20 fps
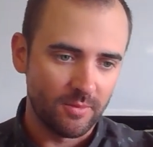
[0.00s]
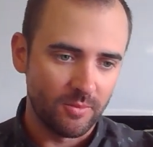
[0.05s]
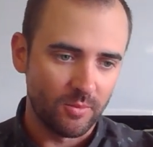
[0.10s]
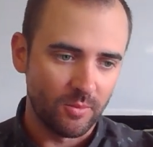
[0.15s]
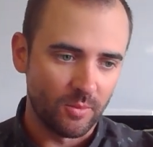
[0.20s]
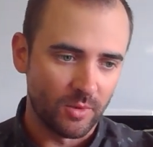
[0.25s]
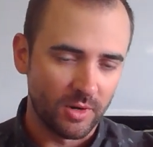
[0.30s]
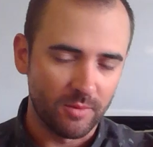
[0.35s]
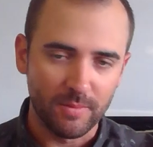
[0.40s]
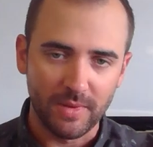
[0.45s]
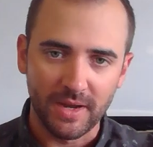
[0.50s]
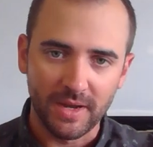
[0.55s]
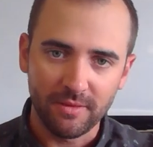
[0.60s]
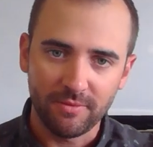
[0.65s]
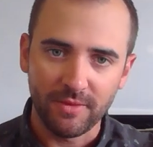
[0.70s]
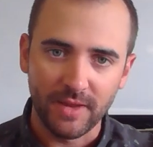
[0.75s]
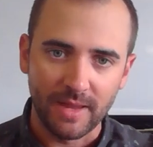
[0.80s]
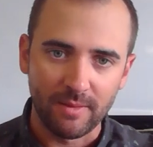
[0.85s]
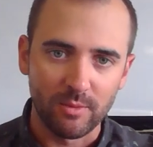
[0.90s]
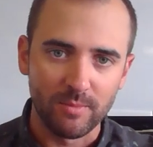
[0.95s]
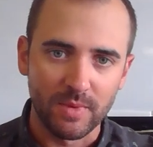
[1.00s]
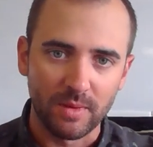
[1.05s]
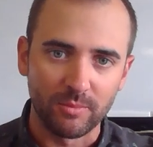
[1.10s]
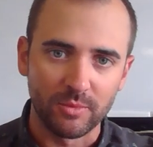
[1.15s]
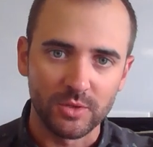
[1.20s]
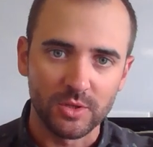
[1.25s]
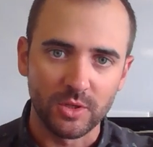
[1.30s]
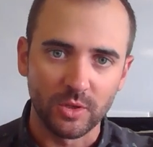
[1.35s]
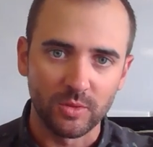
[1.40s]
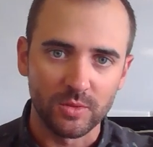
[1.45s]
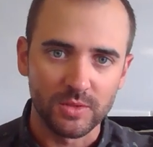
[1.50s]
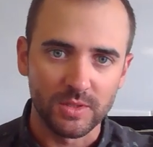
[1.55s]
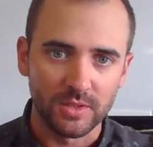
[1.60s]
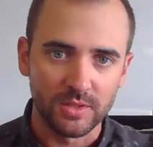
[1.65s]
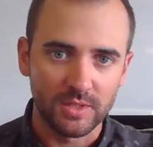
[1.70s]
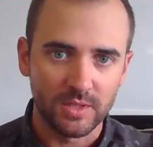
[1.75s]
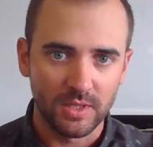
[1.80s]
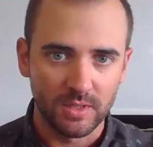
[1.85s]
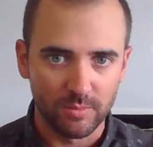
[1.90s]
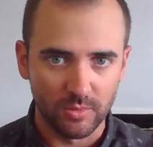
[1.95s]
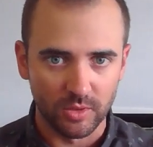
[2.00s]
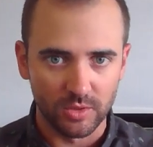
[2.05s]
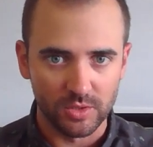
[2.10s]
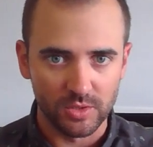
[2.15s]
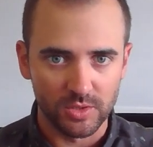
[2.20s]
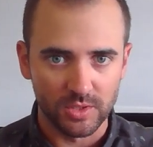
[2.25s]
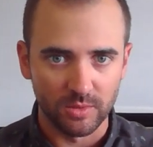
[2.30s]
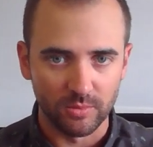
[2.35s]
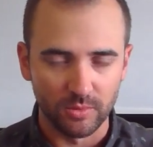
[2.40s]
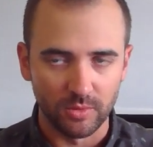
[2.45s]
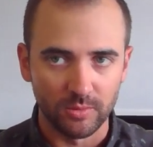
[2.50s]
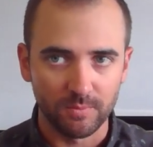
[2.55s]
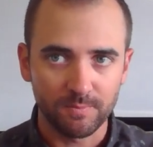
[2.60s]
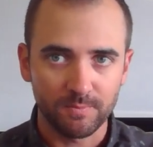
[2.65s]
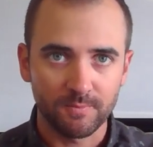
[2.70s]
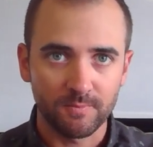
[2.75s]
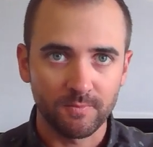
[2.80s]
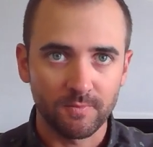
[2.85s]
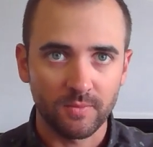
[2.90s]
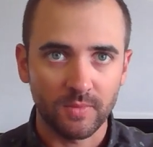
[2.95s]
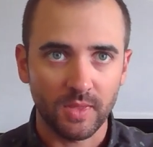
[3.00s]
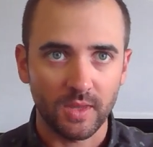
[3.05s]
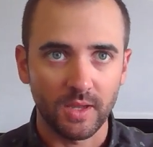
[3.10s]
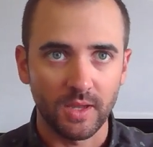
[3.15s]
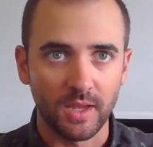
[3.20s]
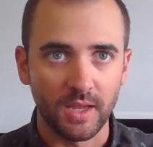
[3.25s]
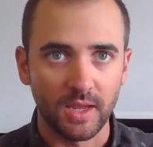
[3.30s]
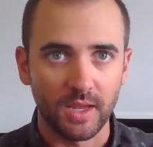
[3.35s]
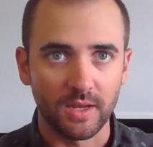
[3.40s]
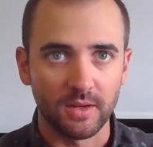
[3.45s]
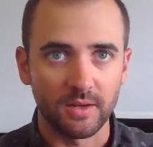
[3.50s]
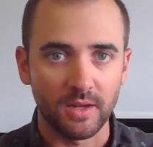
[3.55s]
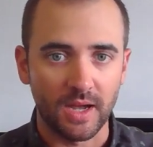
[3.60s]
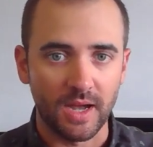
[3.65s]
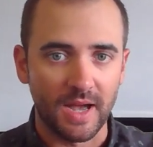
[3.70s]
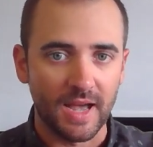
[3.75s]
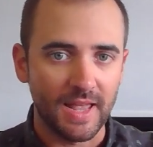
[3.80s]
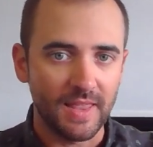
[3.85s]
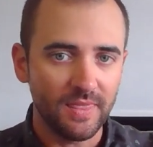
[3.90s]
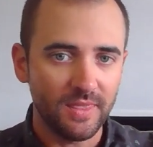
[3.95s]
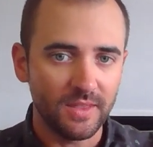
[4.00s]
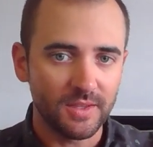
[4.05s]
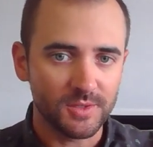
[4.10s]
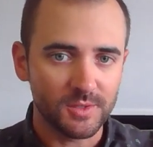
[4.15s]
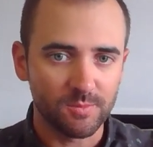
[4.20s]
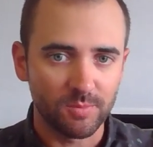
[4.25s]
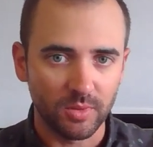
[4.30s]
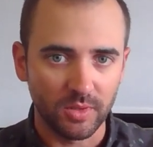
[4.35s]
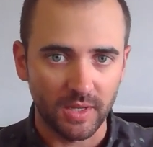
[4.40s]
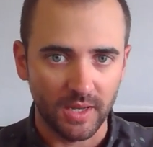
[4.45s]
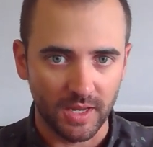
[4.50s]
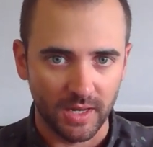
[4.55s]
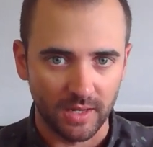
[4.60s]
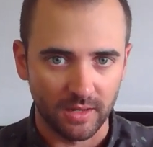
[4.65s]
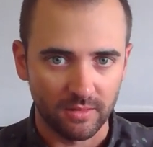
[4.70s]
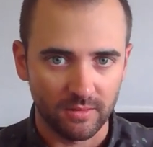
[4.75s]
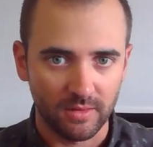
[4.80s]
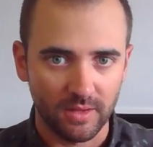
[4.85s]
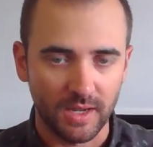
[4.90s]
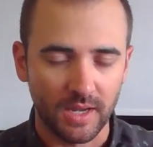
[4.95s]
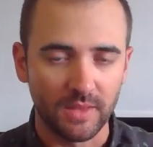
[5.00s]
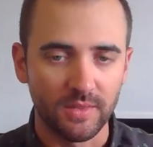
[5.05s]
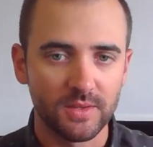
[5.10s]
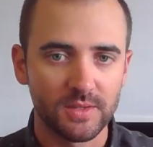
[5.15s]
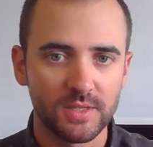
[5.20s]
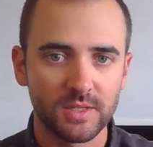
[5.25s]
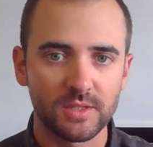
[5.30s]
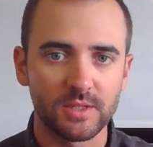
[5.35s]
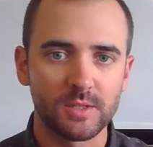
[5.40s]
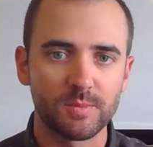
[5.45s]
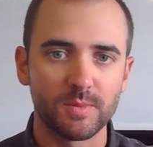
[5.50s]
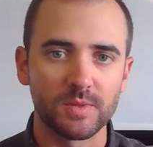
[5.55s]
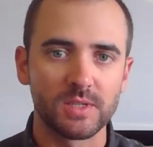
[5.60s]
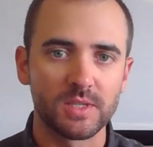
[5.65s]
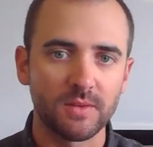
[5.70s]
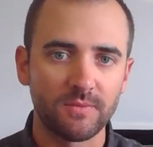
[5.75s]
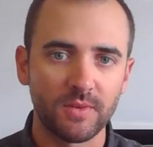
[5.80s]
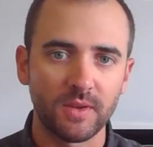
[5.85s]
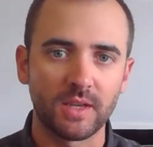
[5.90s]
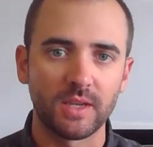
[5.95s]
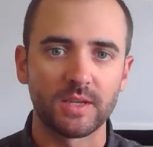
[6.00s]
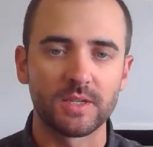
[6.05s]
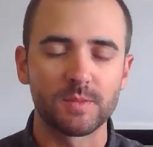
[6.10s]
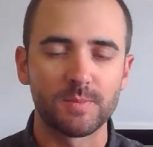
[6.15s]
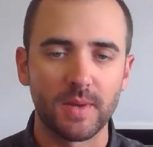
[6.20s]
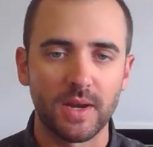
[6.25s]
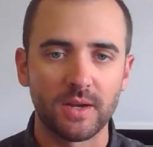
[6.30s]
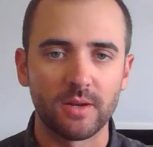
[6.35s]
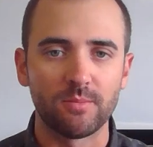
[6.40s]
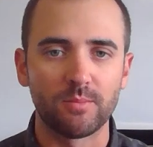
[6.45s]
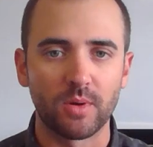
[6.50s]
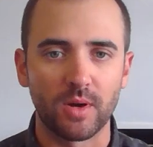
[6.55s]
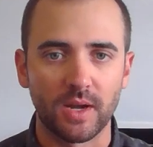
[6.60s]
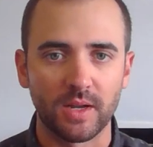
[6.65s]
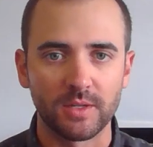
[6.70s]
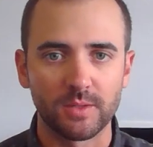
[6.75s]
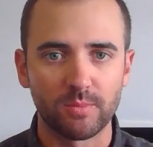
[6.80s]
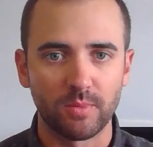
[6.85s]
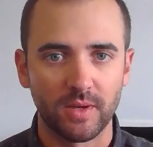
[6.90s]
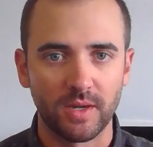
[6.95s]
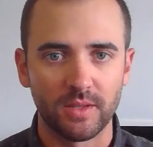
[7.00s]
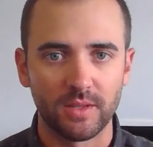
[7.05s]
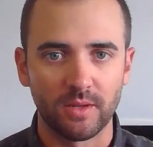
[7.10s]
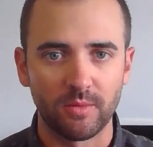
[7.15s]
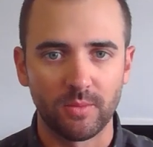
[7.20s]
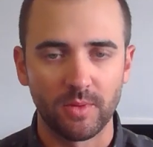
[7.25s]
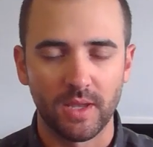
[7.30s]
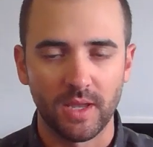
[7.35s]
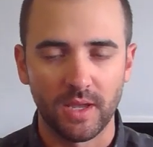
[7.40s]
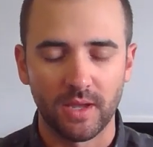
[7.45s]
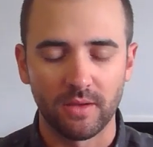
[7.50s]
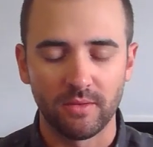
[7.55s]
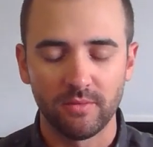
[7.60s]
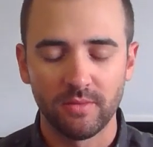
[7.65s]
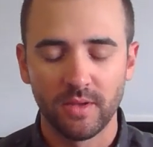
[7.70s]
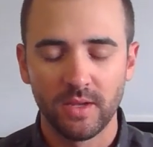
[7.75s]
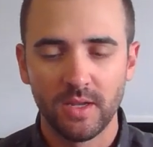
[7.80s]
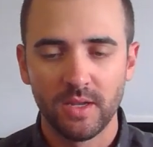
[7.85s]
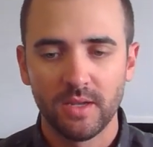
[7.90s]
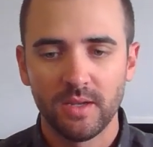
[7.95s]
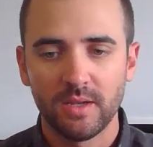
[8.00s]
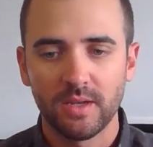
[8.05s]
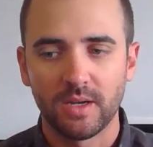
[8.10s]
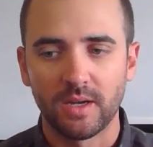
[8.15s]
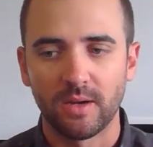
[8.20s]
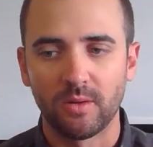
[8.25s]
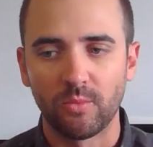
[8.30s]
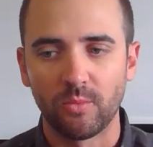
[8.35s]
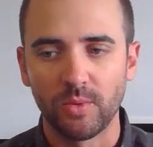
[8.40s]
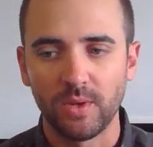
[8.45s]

one of my family members goes into the emergency room, and on this plan, on this specific expanded bronze plan that we have a